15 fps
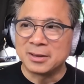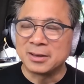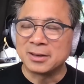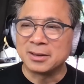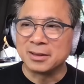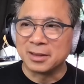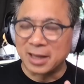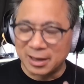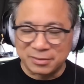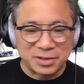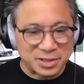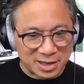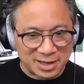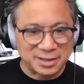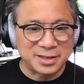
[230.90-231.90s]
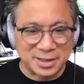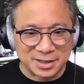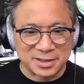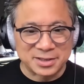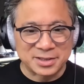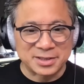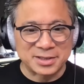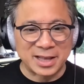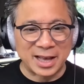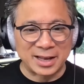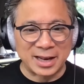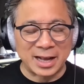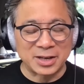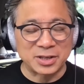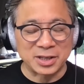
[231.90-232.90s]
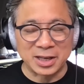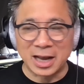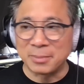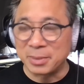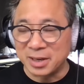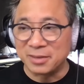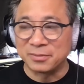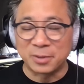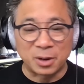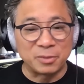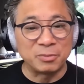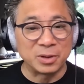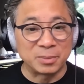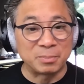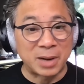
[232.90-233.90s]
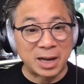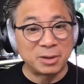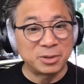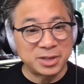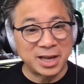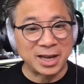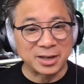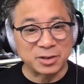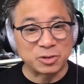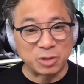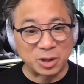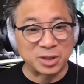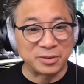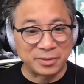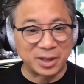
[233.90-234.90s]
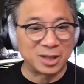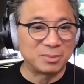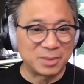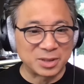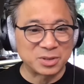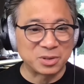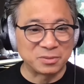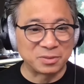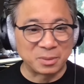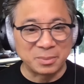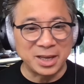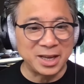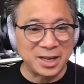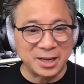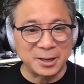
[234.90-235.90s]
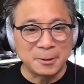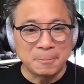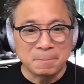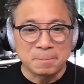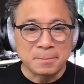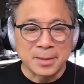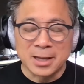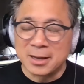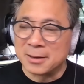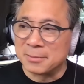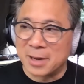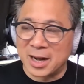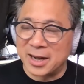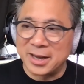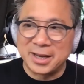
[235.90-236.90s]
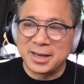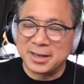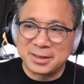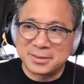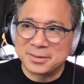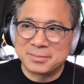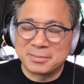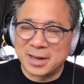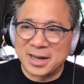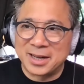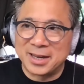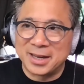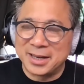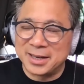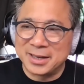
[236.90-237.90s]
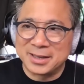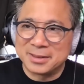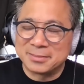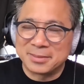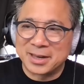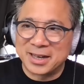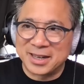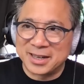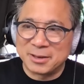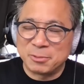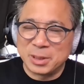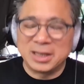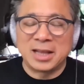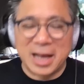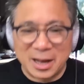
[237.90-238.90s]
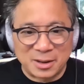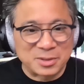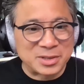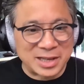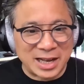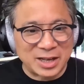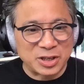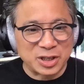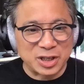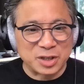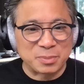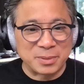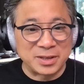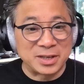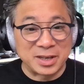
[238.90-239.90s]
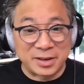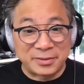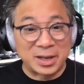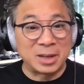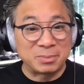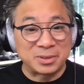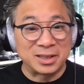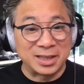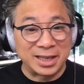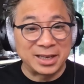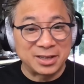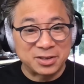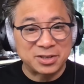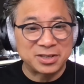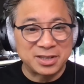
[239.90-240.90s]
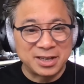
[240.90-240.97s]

life scientists that actually I've been involved with biotech drug development. So for me, my wheelhouse actually has been to develop the latest